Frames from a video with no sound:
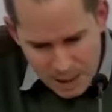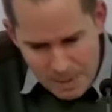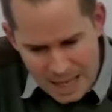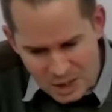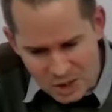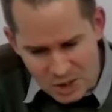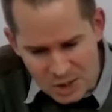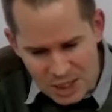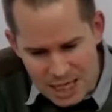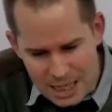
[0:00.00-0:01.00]
may
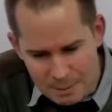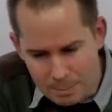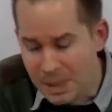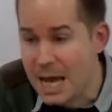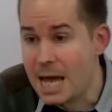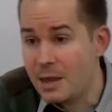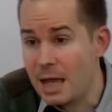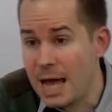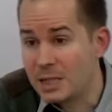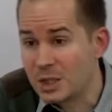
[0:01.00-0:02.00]
seem, be it
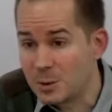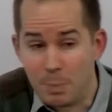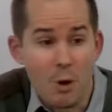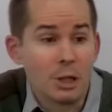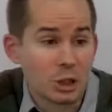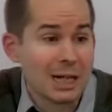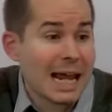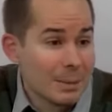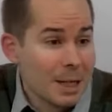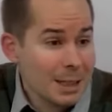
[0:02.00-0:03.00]
a spiritual
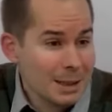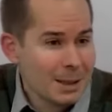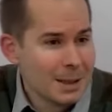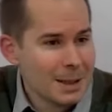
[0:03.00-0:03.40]
enemy,